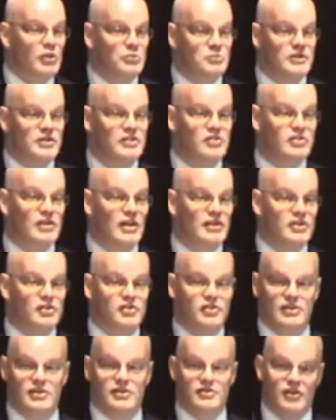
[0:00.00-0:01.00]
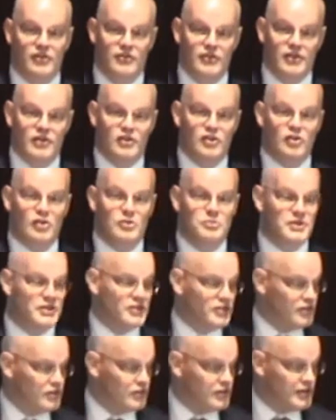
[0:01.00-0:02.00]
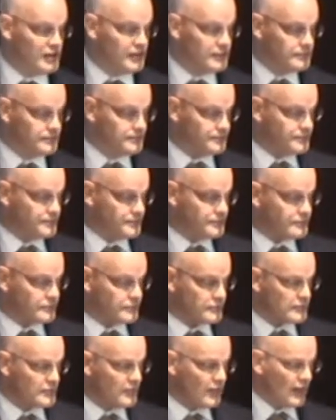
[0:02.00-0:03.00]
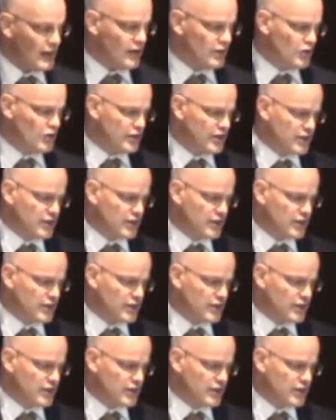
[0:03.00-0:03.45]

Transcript: Could a Green New Deal work within the existing